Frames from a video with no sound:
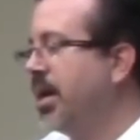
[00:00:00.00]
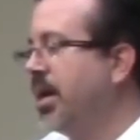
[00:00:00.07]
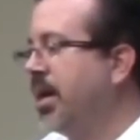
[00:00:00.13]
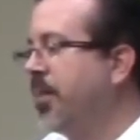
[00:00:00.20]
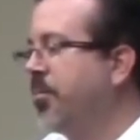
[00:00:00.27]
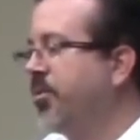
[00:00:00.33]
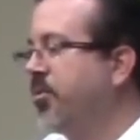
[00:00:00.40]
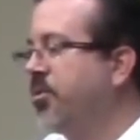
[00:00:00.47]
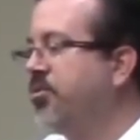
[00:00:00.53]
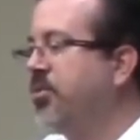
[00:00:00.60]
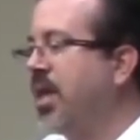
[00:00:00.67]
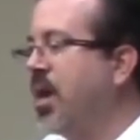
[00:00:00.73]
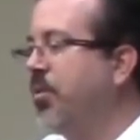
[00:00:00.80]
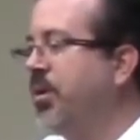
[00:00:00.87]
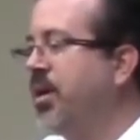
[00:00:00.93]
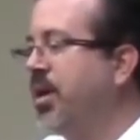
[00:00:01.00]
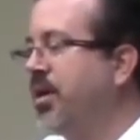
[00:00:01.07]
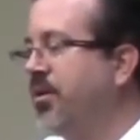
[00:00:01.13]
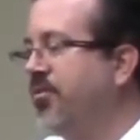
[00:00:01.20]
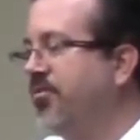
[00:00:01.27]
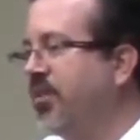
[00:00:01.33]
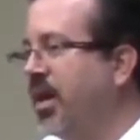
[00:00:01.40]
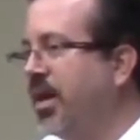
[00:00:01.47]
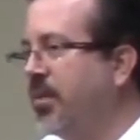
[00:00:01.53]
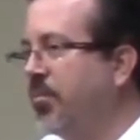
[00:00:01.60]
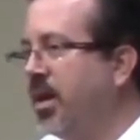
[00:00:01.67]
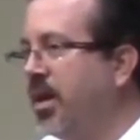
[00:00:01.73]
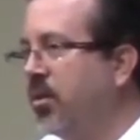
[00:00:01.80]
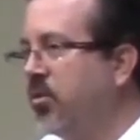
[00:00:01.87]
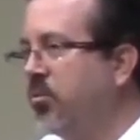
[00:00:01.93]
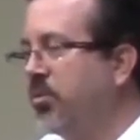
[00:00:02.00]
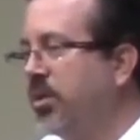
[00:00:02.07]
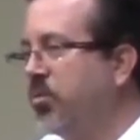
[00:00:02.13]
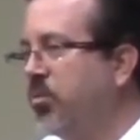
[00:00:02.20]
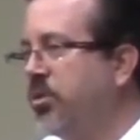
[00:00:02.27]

But those are how we kind of define myeloma.